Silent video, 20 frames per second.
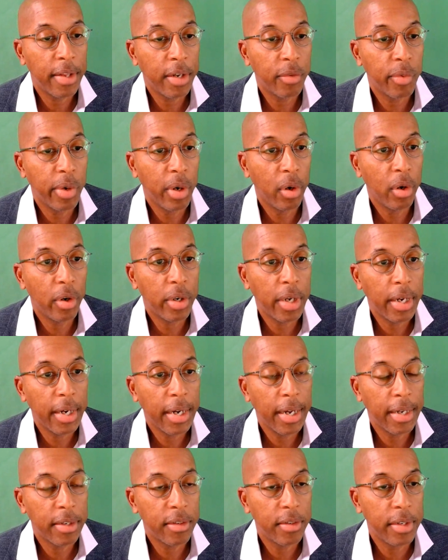that we're
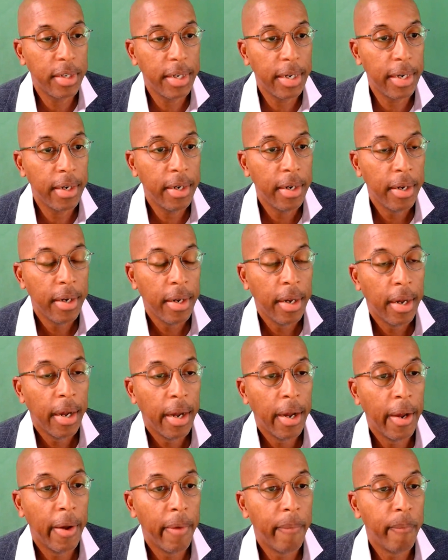looking at today,
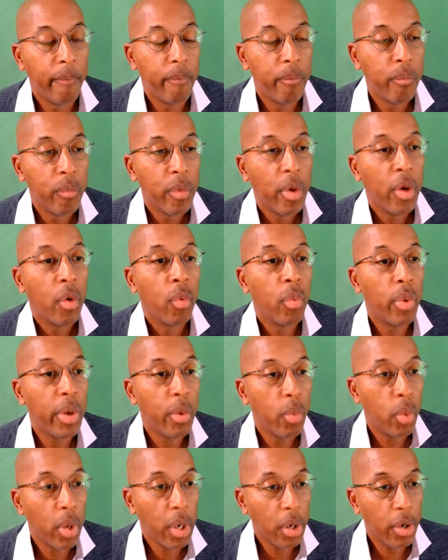we
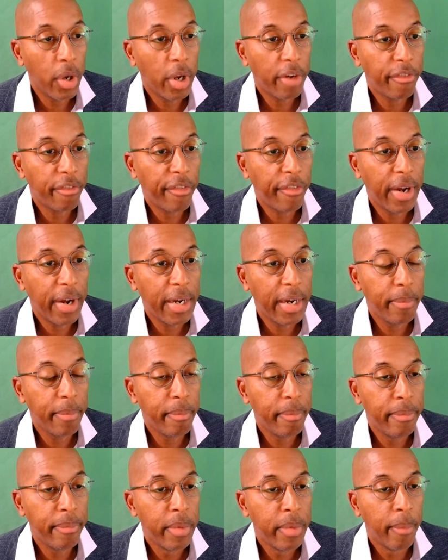will not
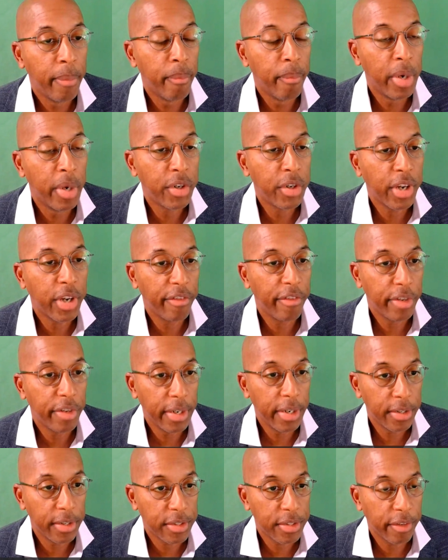find much
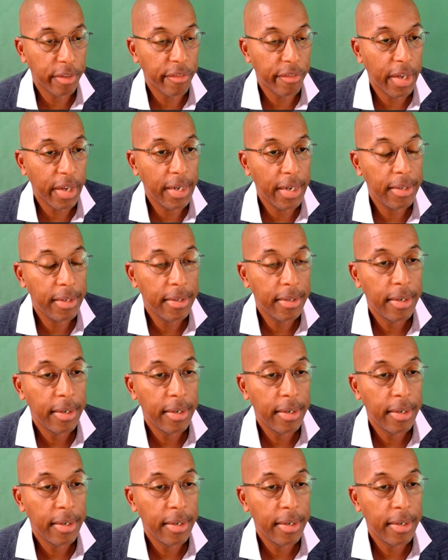evidence of that.